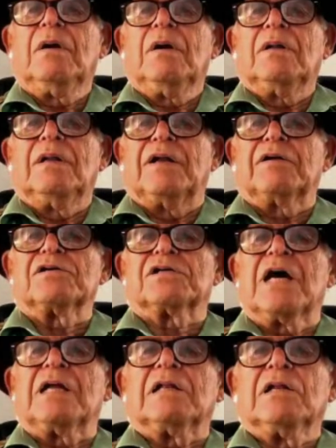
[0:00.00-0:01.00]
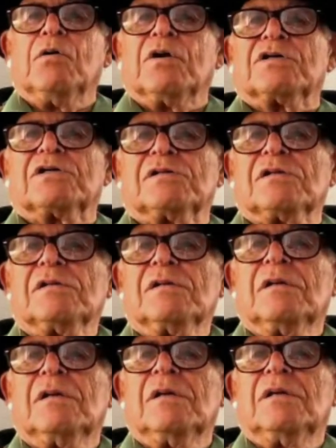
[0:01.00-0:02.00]
Let us get Lewis
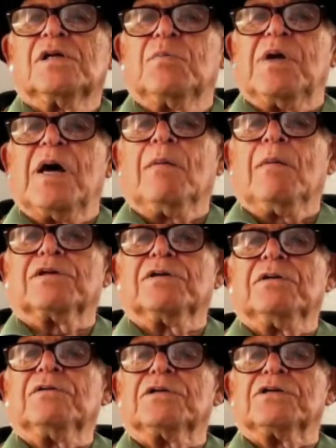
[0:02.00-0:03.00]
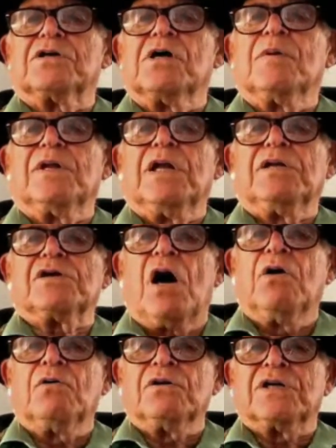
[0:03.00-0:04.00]
to be able to determine its
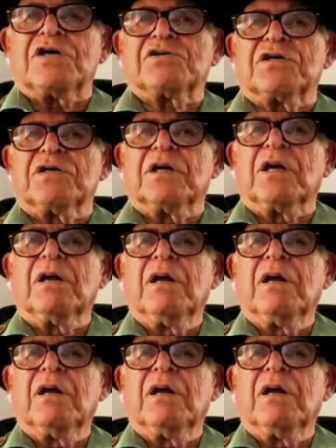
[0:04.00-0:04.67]
own destiny.